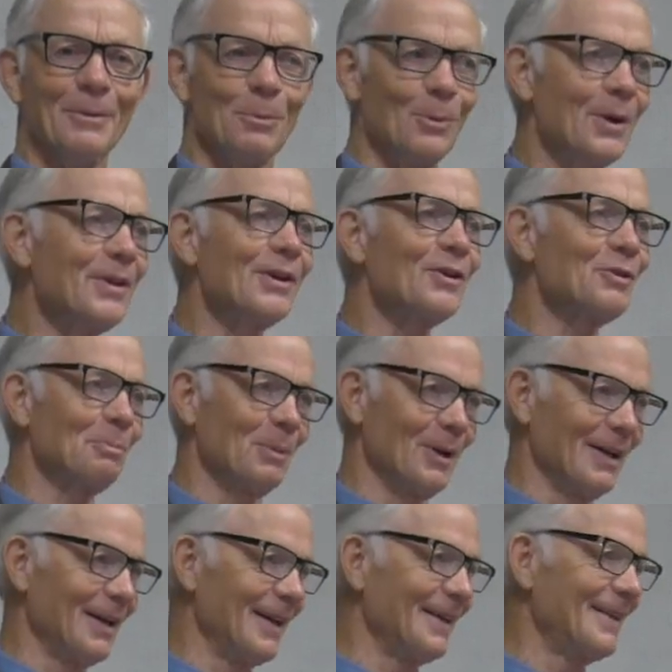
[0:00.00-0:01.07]
with his
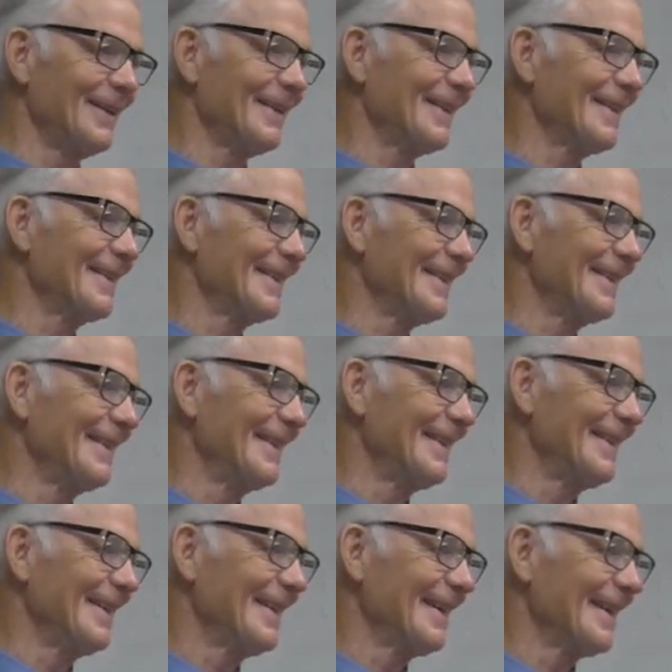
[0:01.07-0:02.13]
blood,
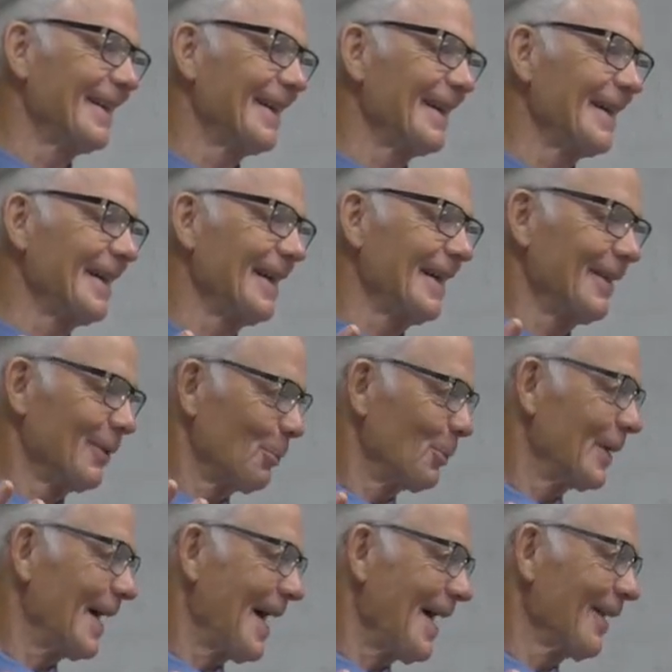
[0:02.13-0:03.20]
in the
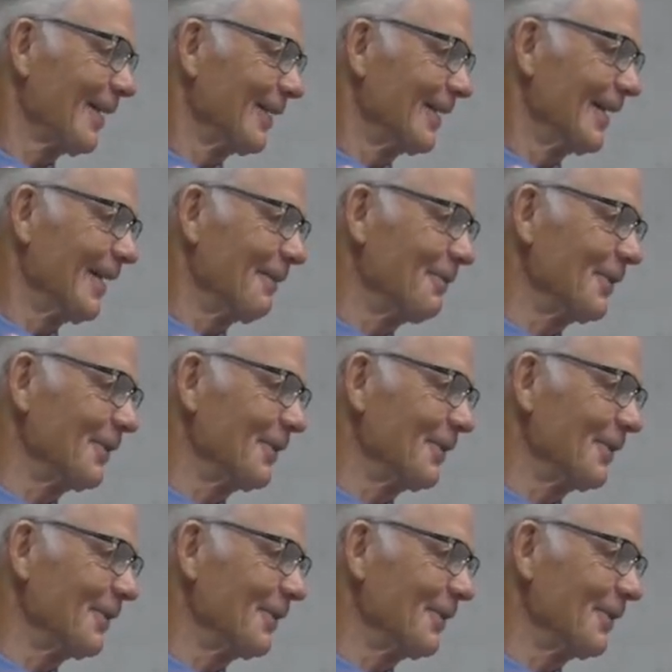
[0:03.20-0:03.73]
reality of